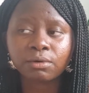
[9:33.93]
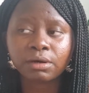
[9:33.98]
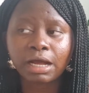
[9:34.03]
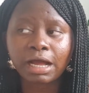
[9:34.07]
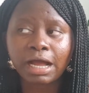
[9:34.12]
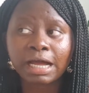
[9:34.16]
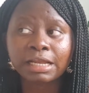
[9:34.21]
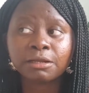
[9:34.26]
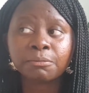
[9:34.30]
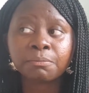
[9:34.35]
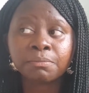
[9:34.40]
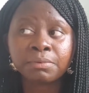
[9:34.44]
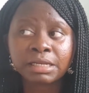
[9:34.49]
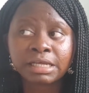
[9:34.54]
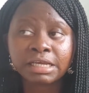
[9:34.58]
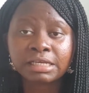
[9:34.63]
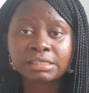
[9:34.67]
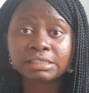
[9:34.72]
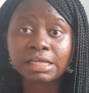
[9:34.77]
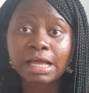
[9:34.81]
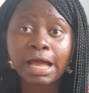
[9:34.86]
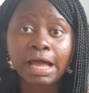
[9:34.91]
at a
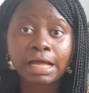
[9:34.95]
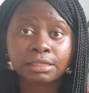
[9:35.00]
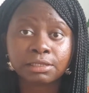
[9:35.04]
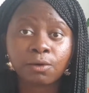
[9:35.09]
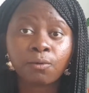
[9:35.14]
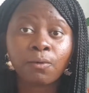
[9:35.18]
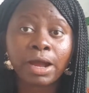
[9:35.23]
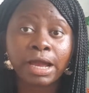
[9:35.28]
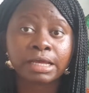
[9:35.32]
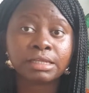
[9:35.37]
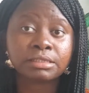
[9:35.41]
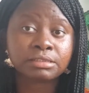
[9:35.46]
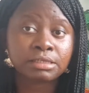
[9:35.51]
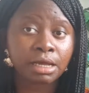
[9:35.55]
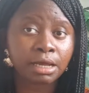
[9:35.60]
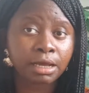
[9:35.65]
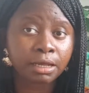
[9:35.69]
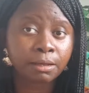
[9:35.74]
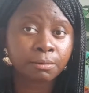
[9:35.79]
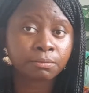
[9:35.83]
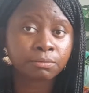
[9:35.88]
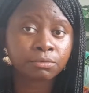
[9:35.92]
place at the right
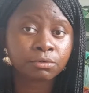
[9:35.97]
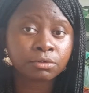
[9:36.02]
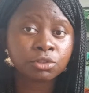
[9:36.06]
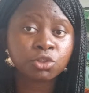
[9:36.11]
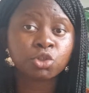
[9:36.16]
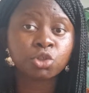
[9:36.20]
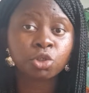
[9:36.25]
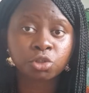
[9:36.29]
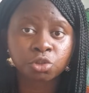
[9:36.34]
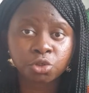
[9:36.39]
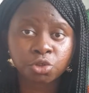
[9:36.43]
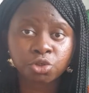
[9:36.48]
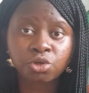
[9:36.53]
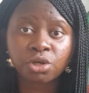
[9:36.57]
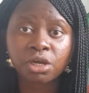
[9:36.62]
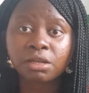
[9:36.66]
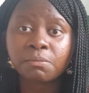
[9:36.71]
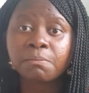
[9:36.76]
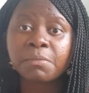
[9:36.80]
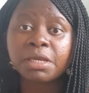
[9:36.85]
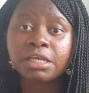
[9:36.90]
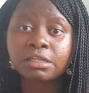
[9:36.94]
time just so you
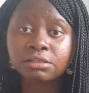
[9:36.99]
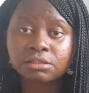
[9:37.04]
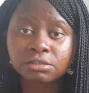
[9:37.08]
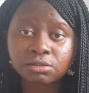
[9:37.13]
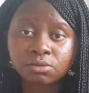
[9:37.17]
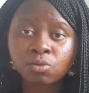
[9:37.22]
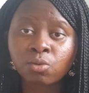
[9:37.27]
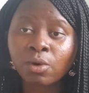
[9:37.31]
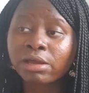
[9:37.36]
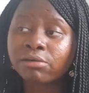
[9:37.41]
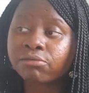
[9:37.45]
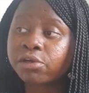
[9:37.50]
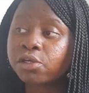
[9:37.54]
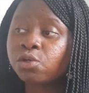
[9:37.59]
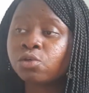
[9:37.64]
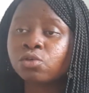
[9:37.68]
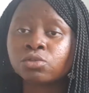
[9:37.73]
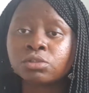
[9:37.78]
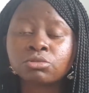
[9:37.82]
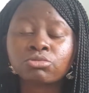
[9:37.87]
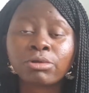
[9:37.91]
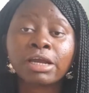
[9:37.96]
can meet whoever
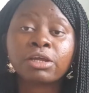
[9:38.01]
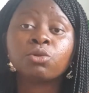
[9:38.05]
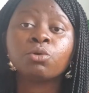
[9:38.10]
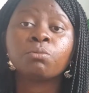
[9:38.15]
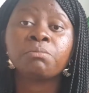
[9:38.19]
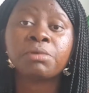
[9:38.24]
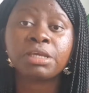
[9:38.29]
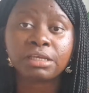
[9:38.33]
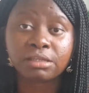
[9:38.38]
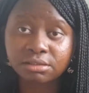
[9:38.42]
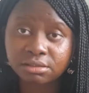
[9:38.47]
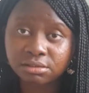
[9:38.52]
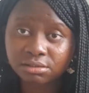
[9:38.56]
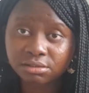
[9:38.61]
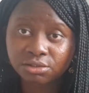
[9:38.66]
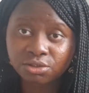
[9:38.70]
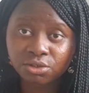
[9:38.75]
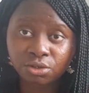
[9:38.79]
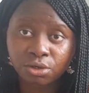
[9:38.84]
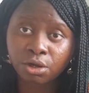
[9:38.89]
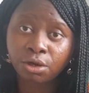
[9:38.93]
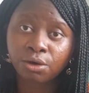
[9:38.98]
you're trying to meet.
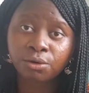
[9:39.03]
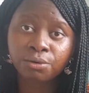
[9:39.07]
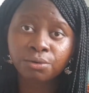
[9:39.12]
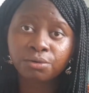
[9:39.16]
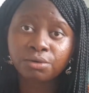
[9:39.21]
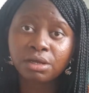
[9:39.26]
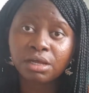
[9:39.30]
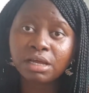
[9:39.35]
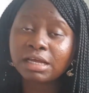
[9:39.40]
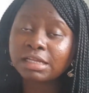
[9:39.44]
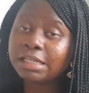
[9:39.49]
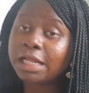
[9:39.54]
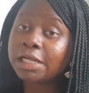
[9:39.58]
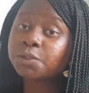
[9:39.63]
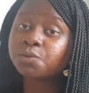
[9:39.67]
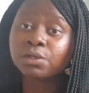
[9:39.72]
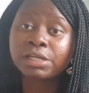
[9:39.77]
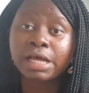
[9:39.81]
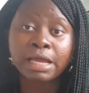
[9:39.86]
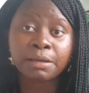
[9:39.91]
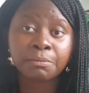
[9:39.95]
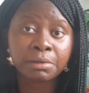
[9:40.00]
That's
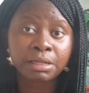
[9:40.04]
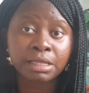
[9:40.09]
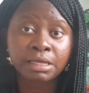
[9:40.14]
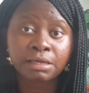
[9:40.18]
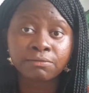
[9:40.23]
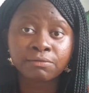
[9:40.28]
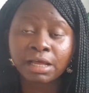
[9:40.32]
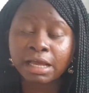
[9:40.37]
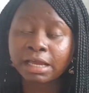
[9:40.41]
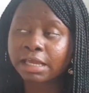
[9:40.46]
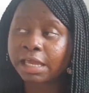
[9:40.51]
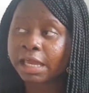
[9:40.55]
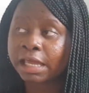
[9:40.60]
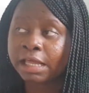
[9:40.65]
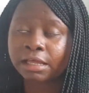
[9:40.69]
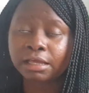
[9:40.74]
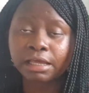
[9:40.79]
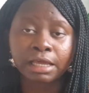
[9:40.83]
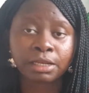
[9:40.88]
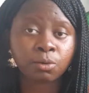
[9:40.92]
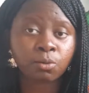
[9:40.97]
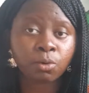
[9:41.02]
what I believe. Like
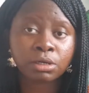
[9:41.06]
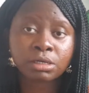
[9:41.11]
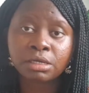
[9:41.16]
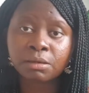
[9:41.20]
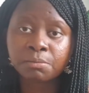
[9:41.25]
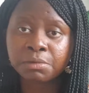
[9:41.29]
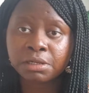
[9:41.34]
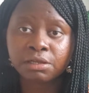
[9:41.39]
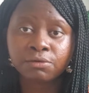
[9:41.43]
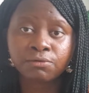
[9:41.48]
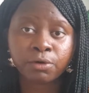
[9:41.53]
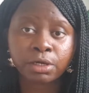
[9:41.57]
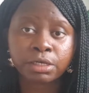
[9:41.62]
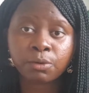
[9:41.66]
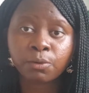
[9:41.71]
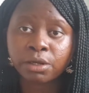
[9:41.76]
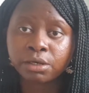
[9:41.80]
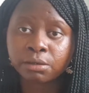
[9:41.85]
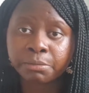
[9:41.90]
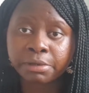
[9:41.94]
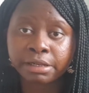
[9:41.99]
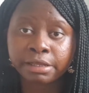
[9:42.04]
anyone can believe what they
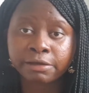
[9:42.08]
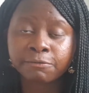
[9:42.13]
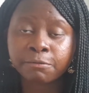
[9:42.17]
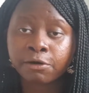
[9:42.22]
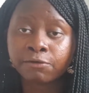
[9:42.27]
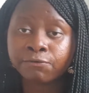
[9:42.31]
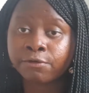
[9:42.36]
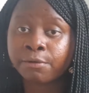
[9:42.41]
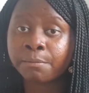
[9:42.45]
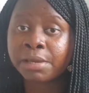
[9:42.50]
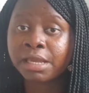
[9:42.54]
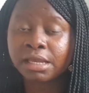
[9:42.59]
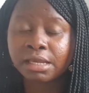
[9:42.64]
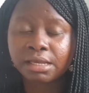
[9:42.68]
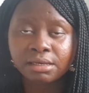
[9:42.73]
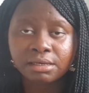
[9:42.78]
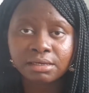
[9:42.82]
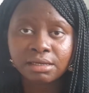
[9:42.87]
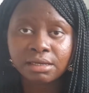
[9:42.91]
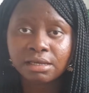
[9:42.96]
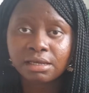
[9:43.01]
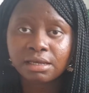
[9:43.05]
want to believe, but for me,